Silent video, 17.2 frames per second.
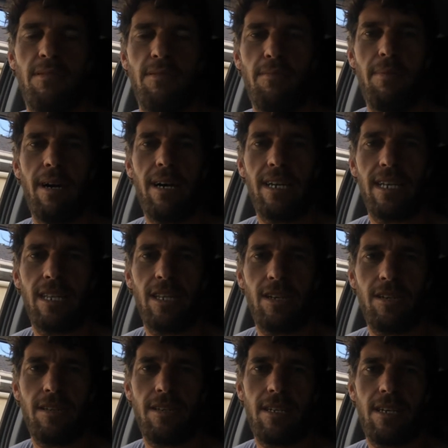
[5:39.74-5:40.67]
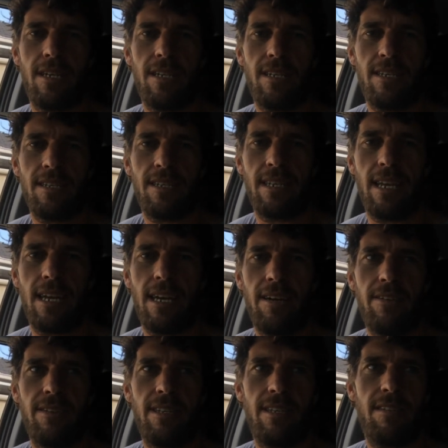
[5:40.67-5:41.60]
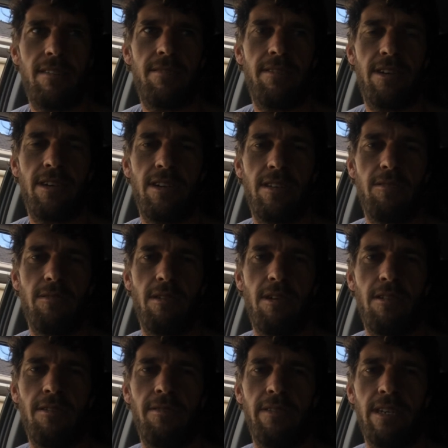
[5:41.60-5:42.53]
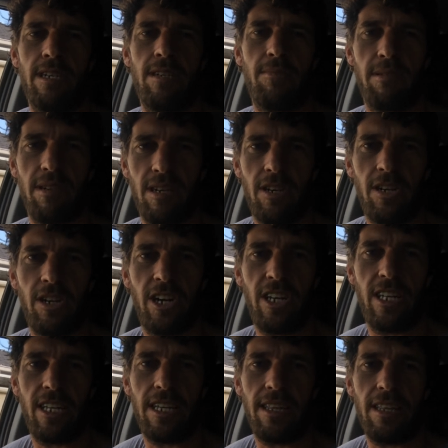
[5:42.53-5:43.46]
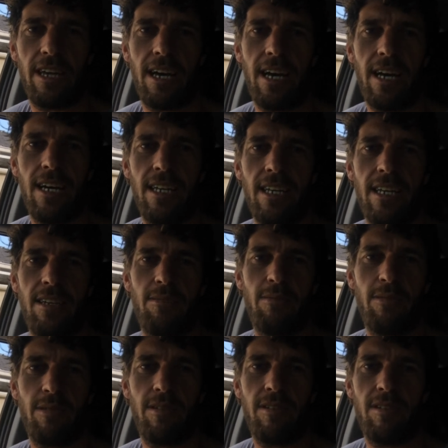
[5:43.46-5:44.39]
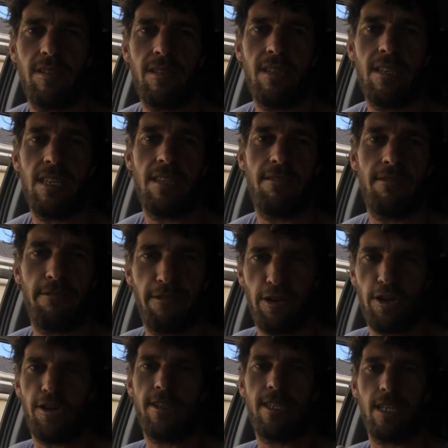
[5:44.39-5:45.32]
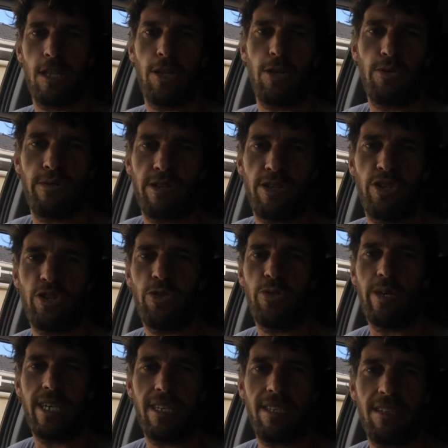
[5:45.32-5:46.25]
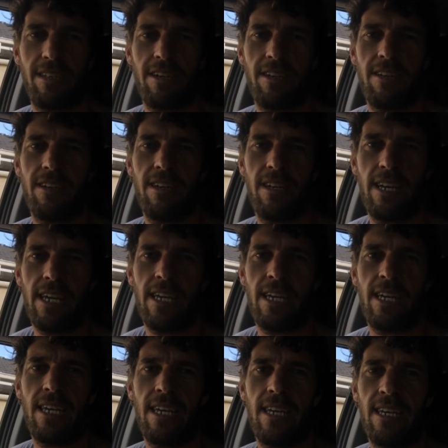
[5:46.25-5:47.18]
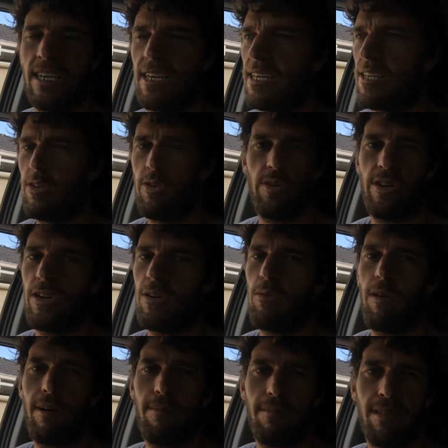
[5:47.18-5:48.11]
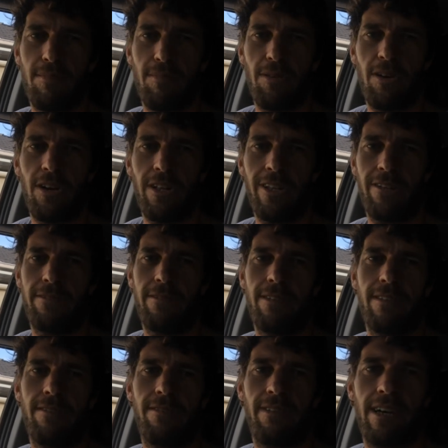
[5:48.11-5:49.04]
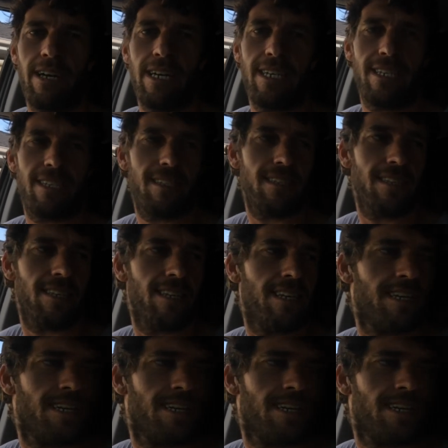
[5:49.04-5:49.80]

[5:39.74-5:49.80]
My buddy Loza just nailed his first rockfish, but not only that, it was his first lure dewy, so he could not wipe the smile off his face.